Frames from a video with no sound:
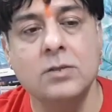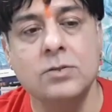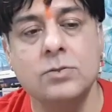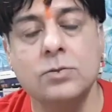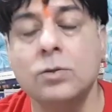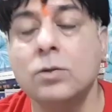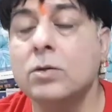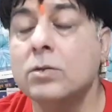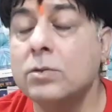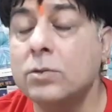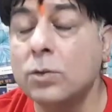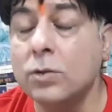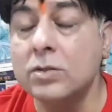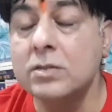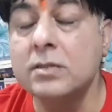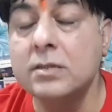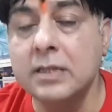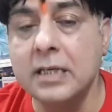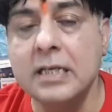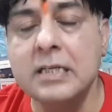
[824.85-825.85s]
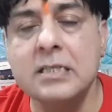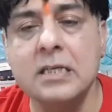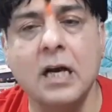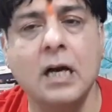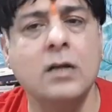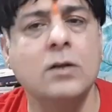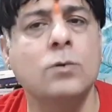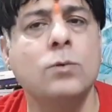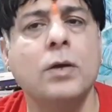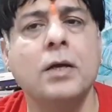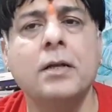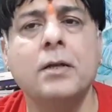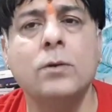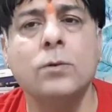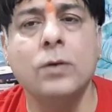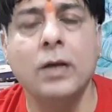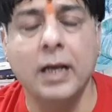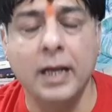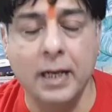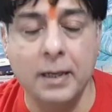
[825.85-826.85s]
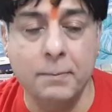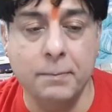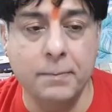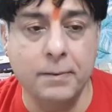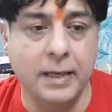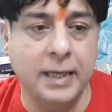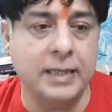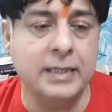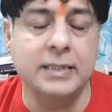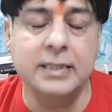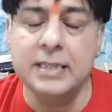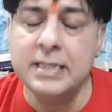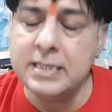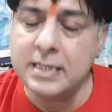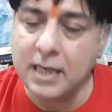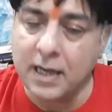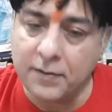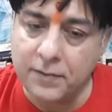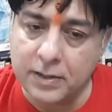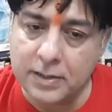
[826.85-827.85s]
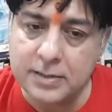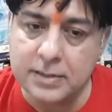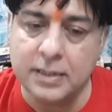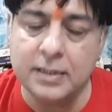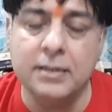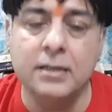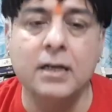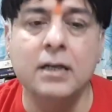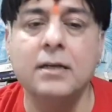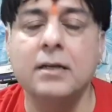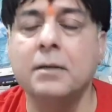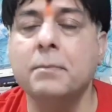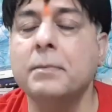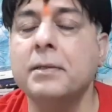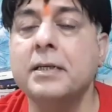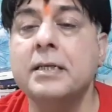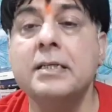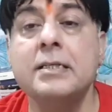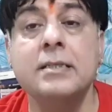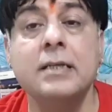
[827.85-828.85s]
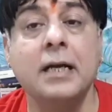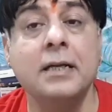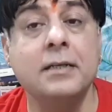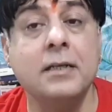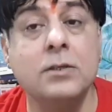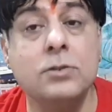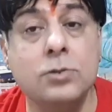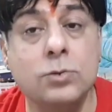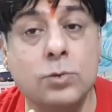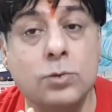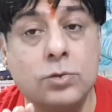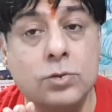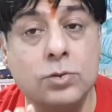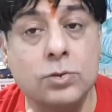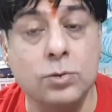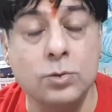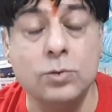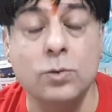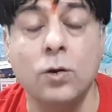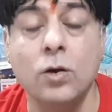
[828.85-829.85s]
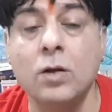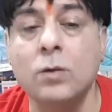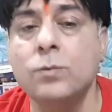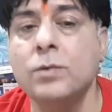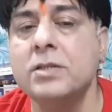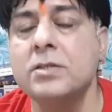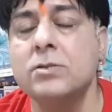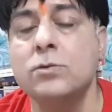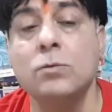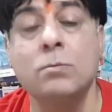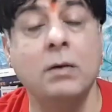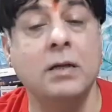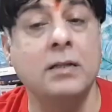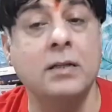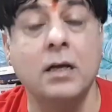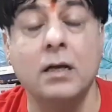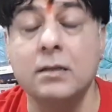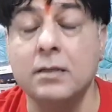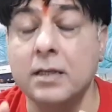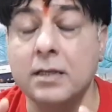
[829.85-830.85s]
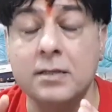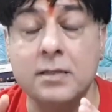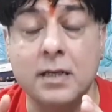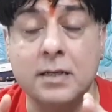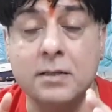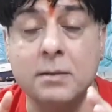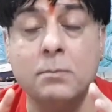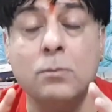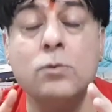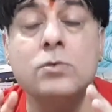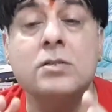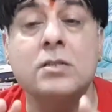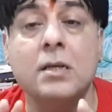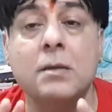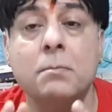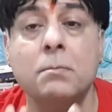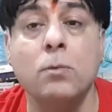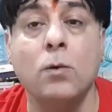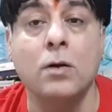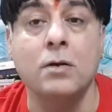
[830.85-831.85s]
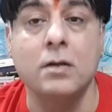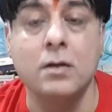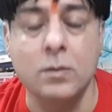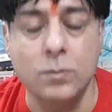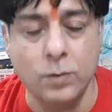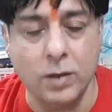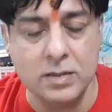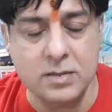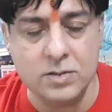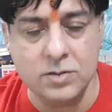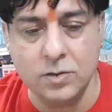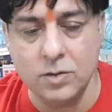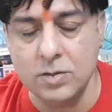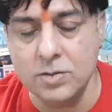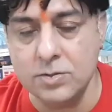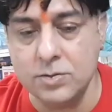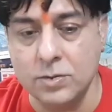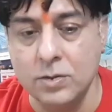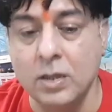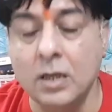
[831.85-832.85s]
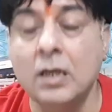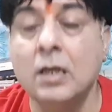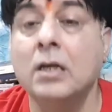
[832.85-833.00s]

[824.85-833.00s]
So those things are going to help. Like, these are the general remedies that you should always do, but these are the most important ones also.